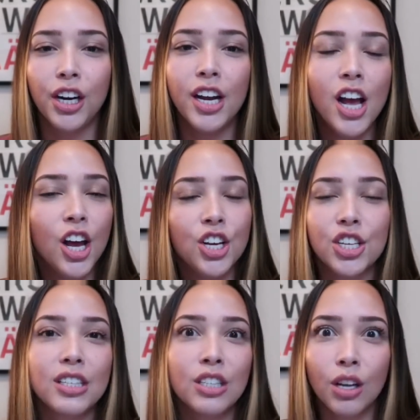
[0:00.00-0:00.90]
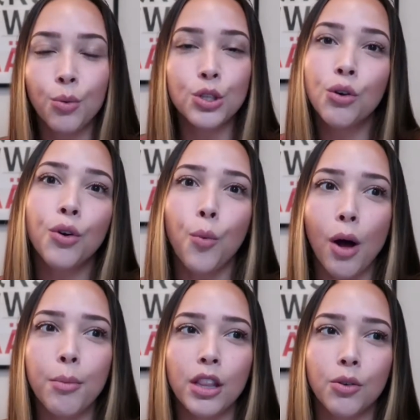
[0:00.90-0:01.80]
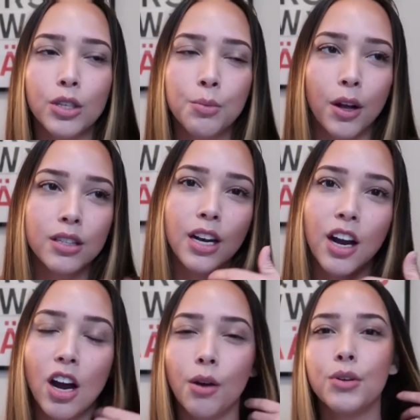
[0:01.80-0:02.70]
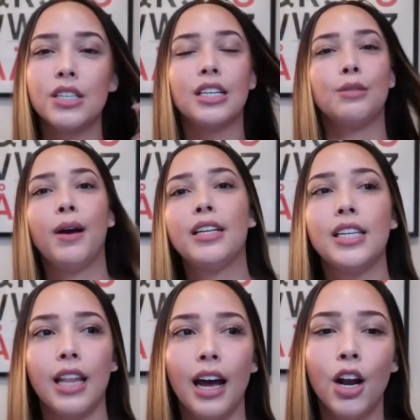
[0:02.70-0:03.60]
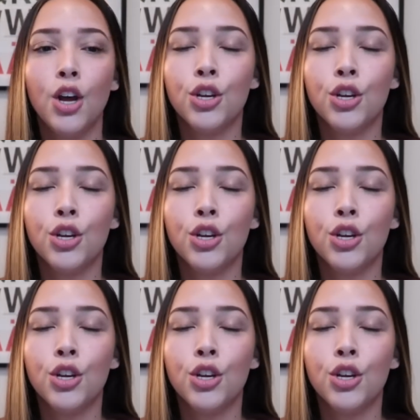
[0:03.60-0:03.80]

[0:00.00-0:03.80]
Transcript: And just, it was overwhelming, the response that I got. I wasn't expecting that.